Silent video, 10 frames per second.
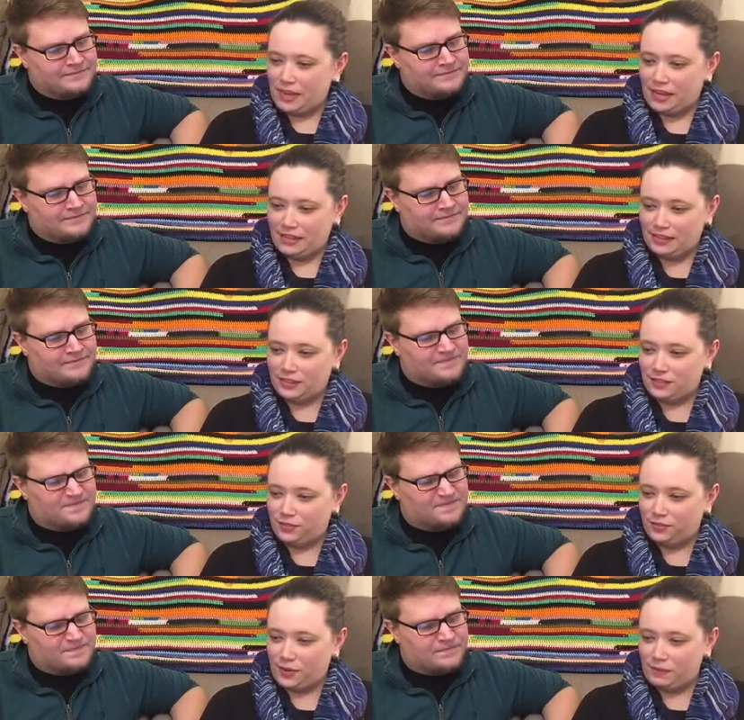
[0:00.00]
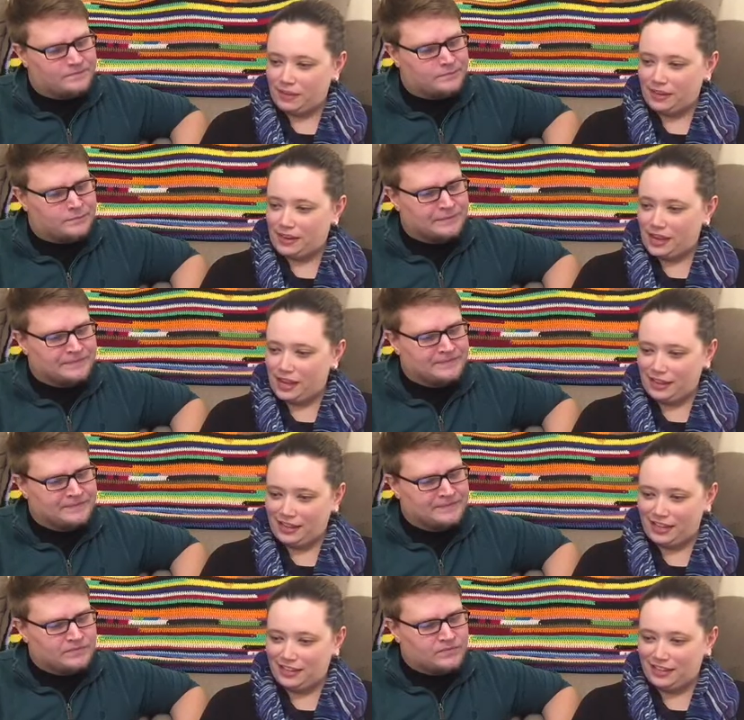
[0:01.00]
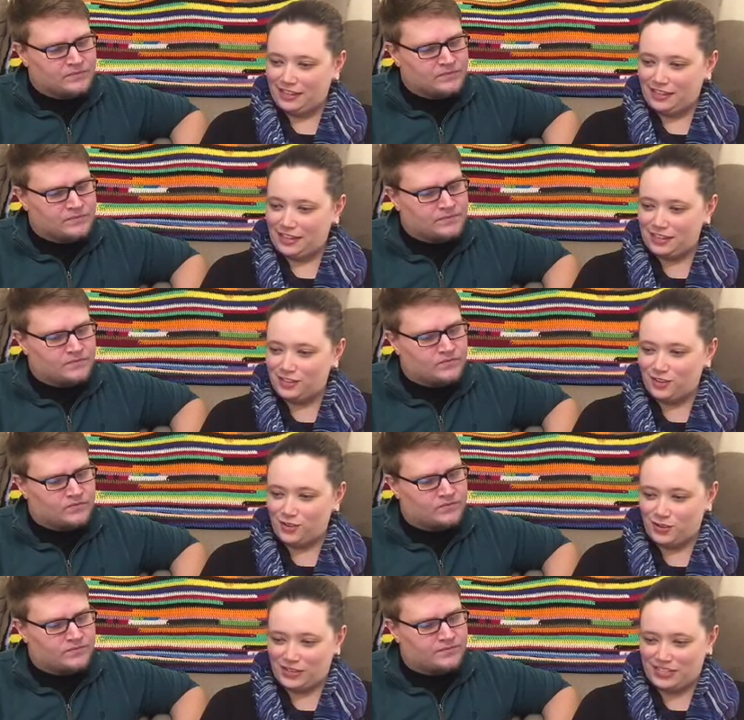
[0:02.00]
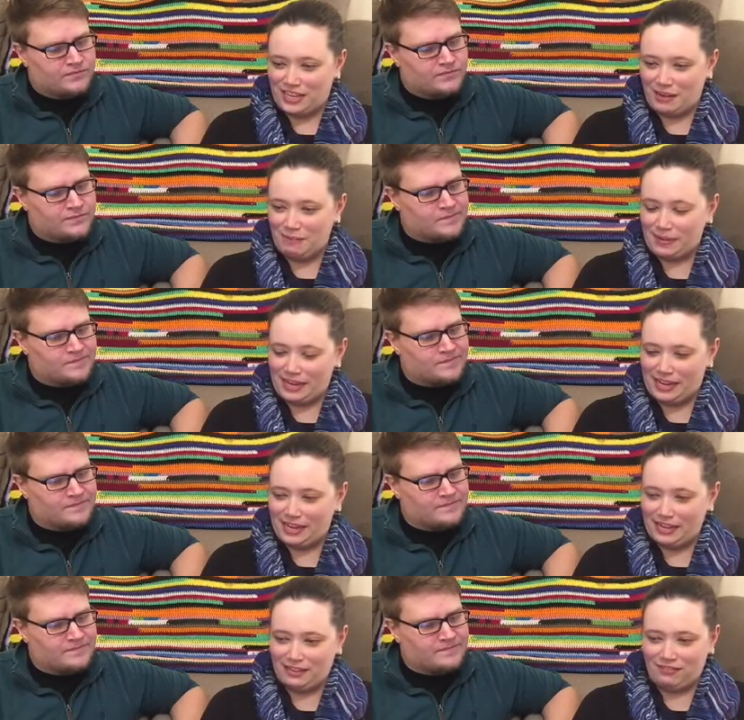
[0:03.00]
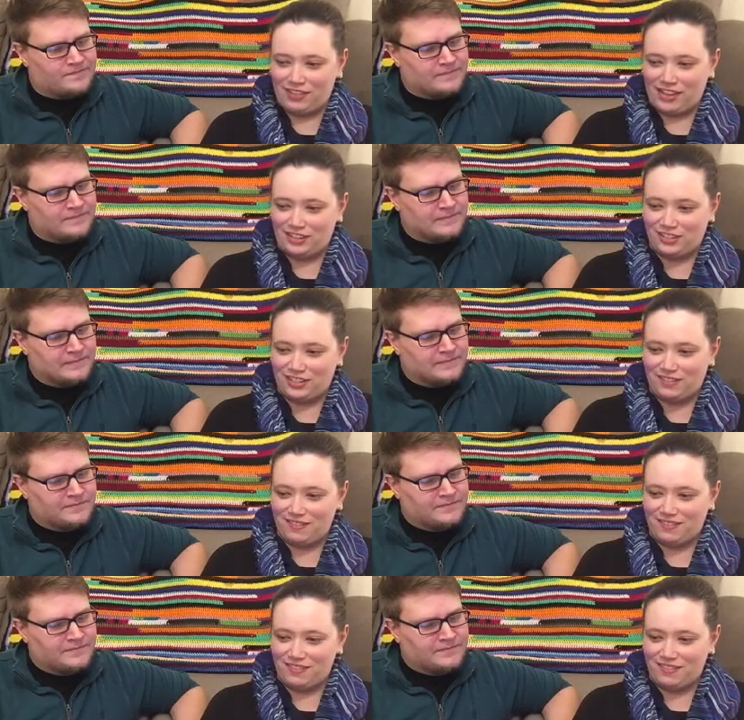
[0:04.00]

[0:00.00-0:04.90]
Speaker 1: plans from an alien, ninja, or zombie invasion.